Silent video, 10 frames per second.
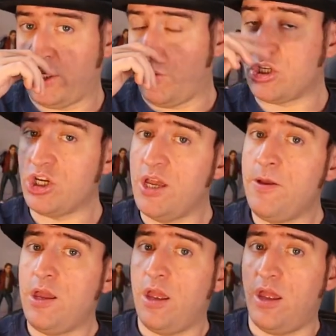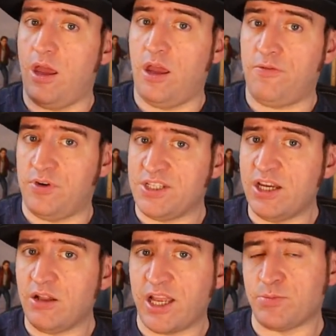which for a
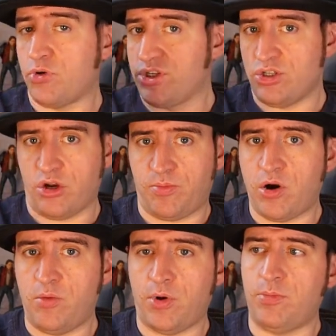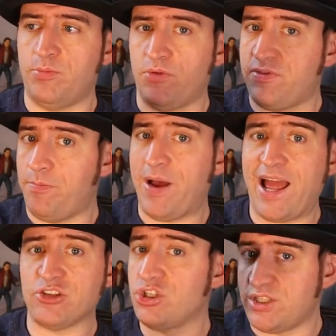single export is not a problem. But for
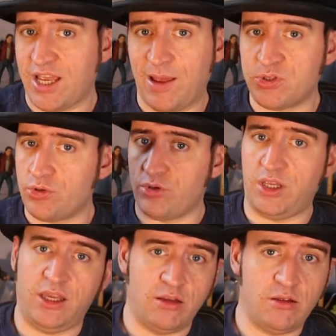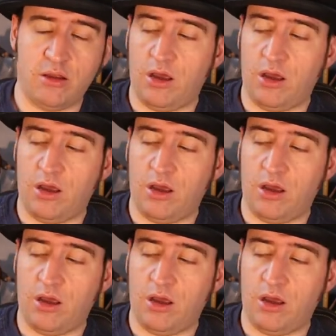batch, it's absolutely